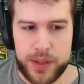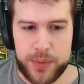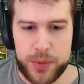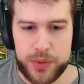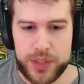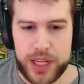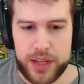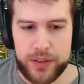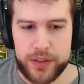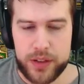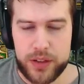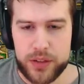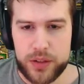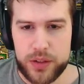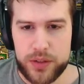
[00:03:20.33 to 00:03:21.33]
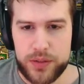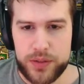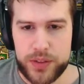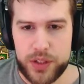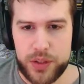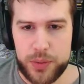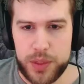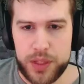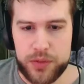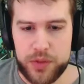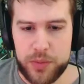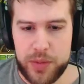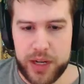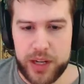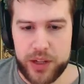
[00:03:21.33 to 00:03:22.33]
And we'll take field off so that we can
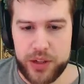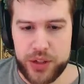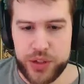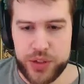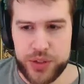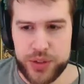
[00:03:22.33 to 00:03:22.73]
replenish.